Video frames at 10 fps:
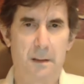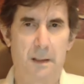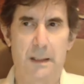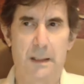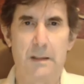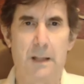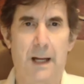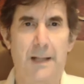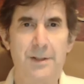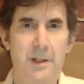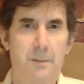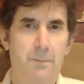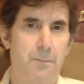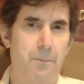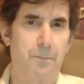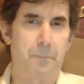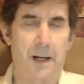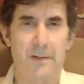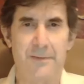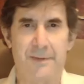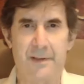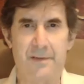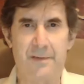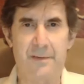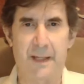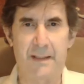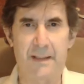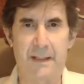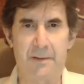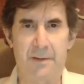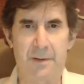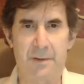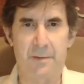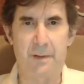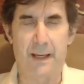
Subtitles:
logic, politics that David Duke